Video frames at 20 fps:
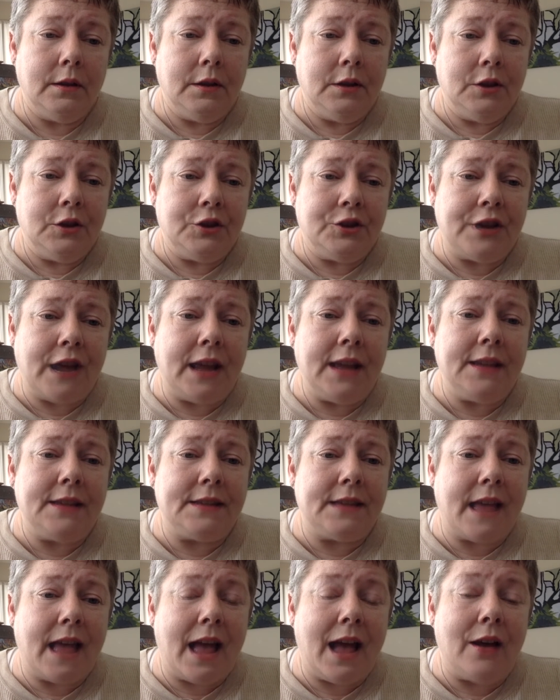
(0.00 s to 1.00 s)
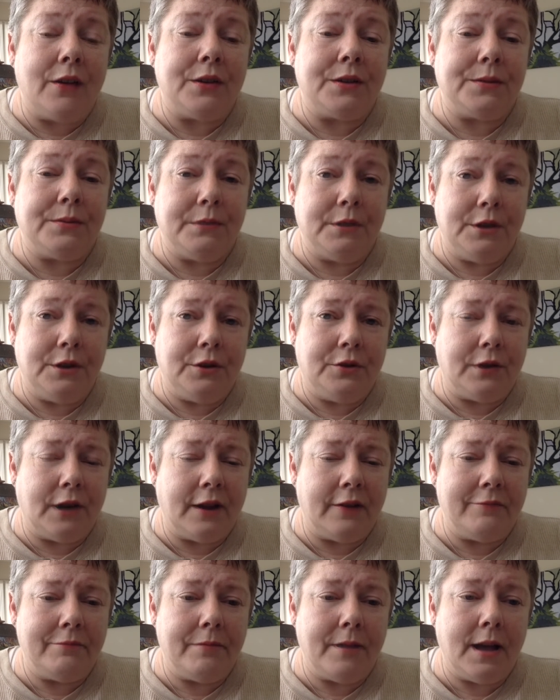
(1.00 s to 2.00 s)
shakes the house when you
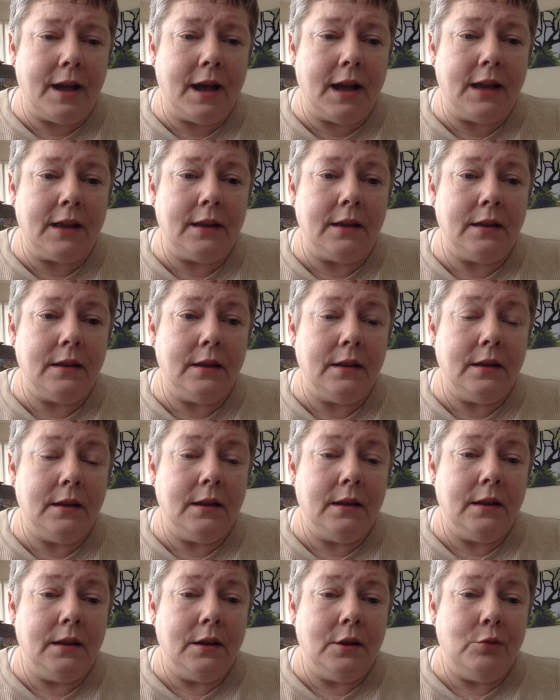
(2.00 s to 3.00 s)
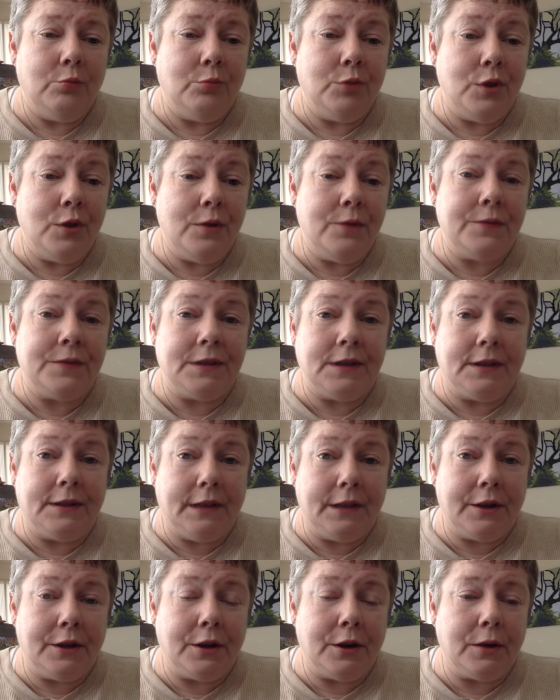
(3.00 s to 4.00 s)
drive by, moves the
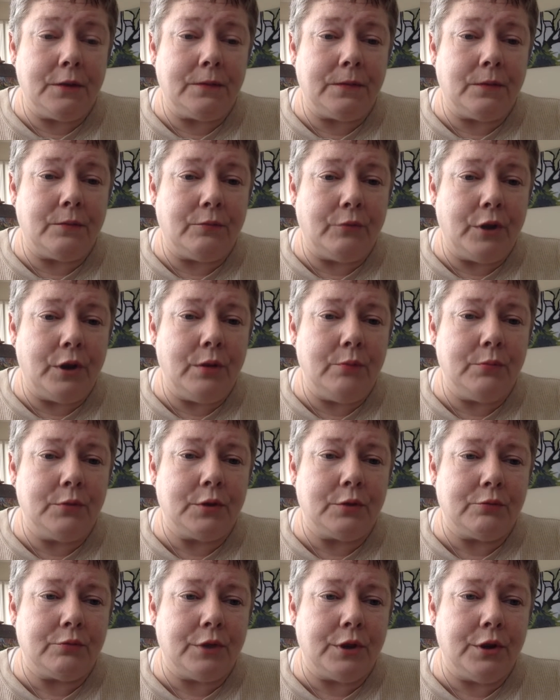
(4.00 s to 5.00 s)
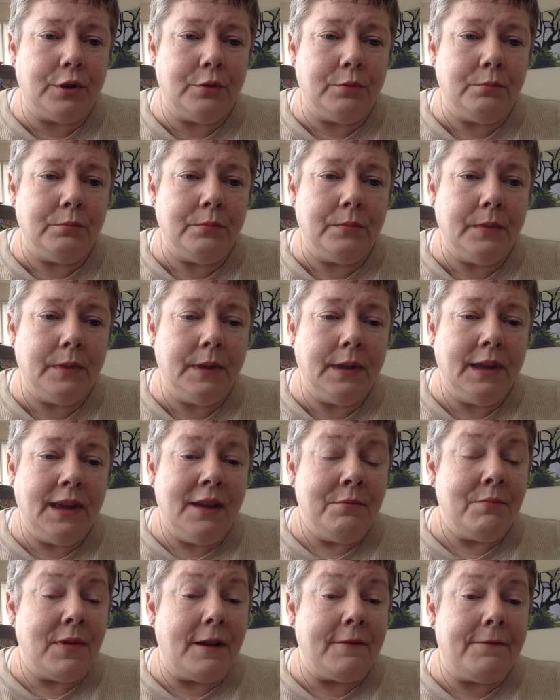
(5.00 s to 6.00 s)
glitter from room to room.
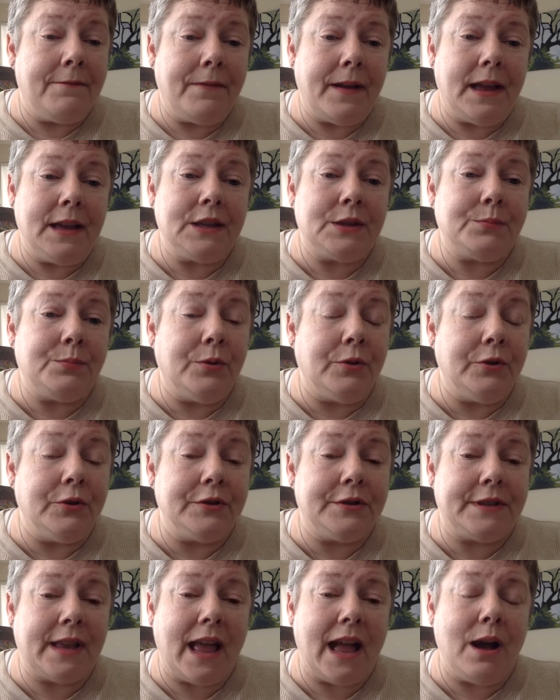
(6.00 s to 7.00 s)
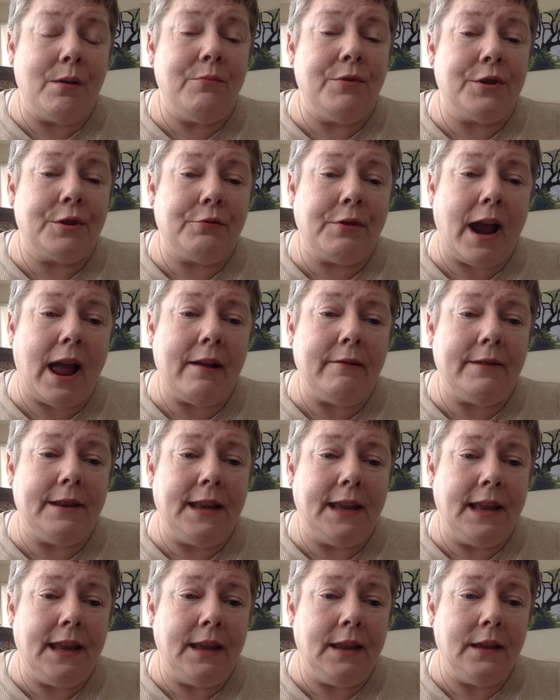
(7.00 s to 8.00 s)
My face pulls down with
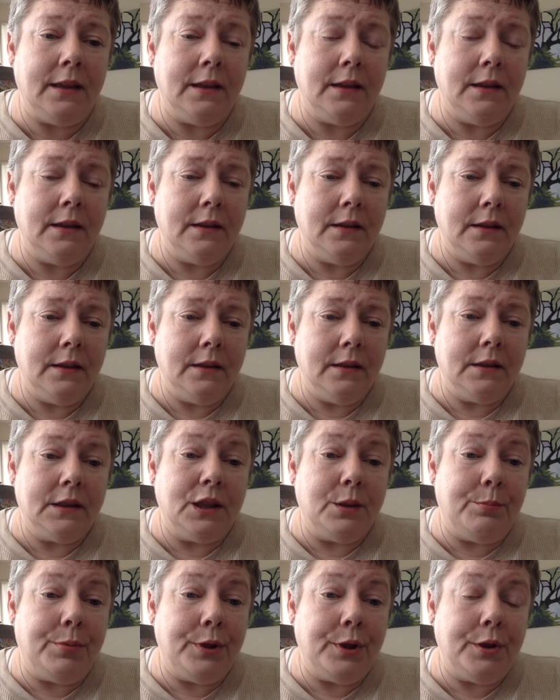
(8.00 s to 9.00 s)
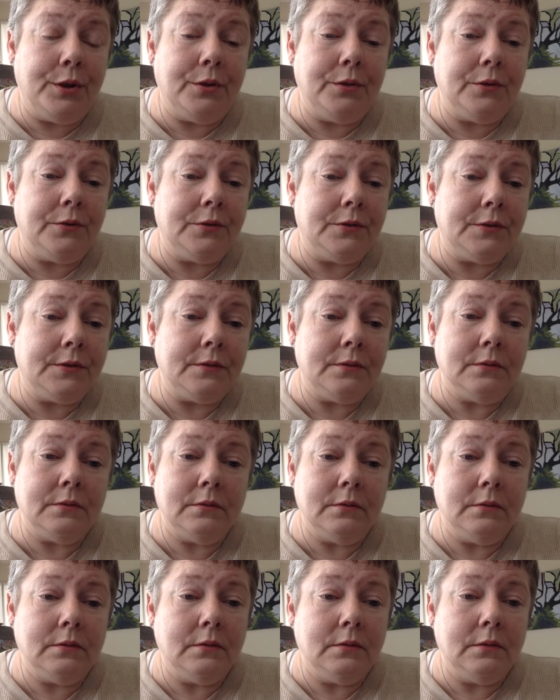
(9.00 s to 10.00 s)
gravity. The blues.
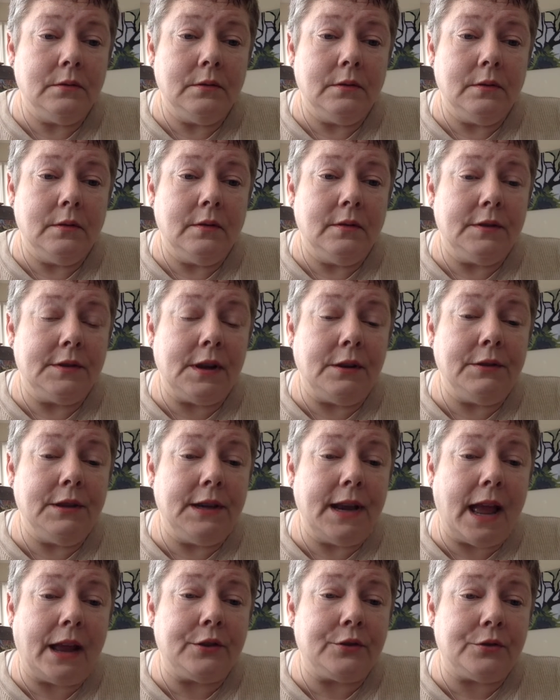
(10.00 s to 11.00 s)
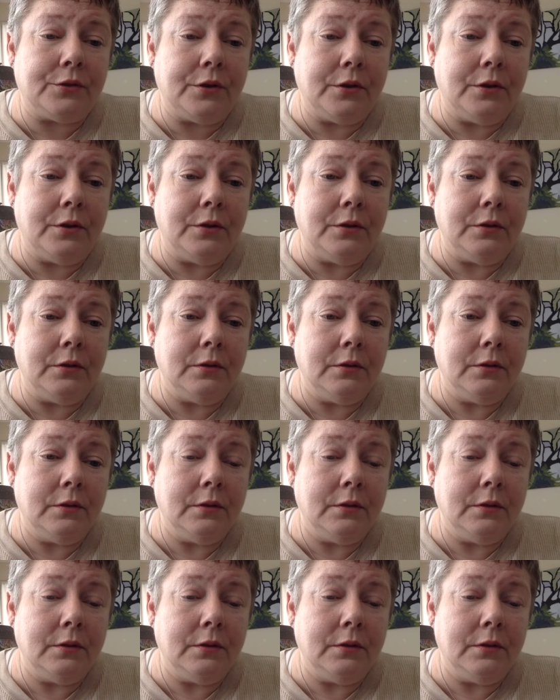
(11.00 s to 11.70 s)
It's only natural.